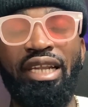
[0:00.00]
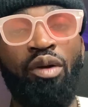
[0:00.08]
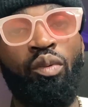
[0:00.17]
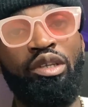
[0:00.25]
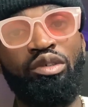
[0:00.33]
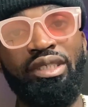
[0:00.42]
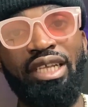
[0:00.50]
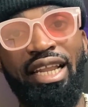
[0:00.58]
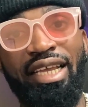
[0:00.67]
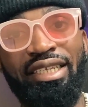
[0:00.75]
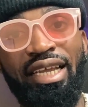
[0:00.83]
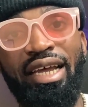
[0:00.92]
And when you
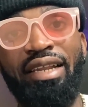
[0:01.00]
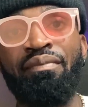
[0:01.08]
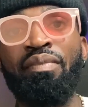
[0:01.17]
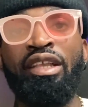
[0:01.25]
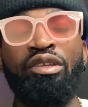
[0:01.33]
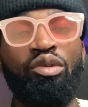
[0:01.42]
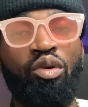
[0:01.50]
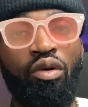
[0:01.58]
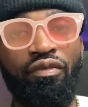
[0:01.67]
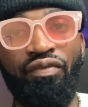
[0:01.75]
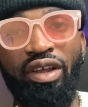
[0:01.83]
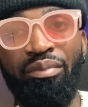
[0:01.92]
select that, you
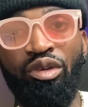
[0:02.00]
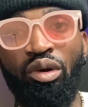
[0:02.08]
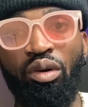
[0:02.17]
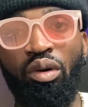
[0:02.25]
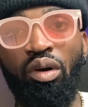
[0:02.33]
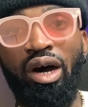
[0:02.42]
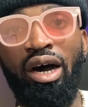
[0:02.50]
confirm your